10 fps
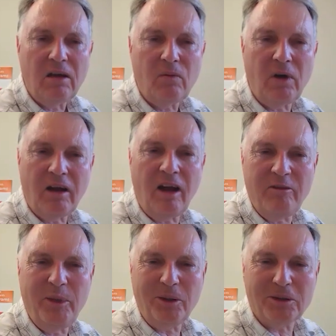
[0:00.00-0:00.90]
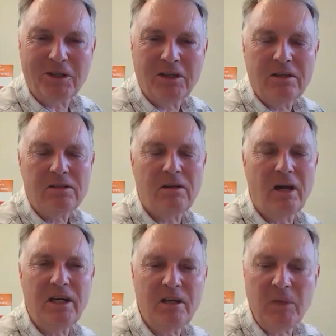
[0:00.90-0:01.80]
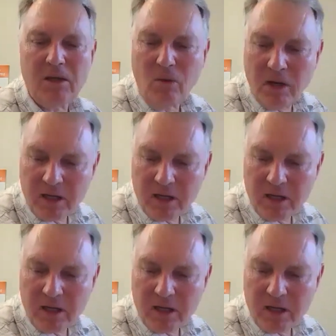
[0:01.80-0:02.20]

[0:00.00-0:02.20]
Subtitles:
what I've built. So I need to be quite